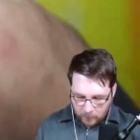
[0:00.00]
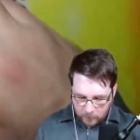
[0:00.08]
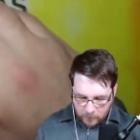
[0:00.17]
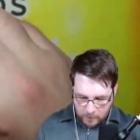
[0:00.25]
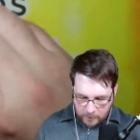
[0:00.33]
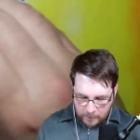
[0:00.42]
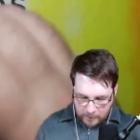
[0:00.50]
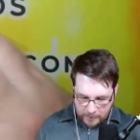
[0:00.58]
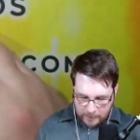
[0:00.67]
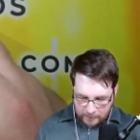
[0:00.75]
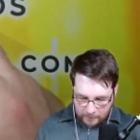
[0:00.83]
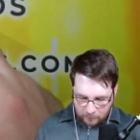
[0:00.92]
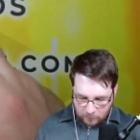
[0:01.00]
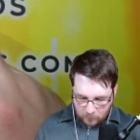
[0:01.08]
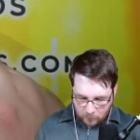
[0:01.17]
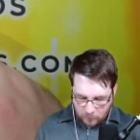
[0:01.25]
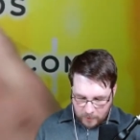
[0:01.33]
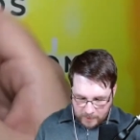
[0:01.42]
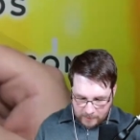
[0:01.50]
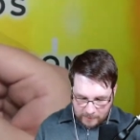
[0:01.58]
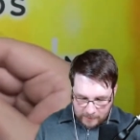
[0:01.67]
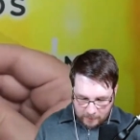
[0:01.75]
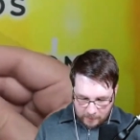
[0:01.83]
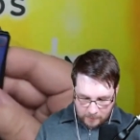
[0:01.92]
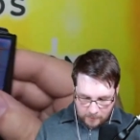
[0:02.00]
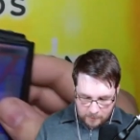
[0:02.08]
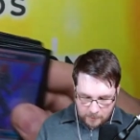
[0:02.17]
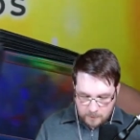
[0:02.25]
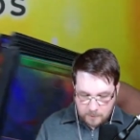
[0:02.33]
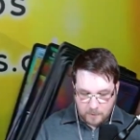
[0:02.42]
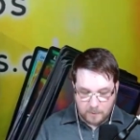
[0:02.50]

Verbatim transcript: look at this crazy card.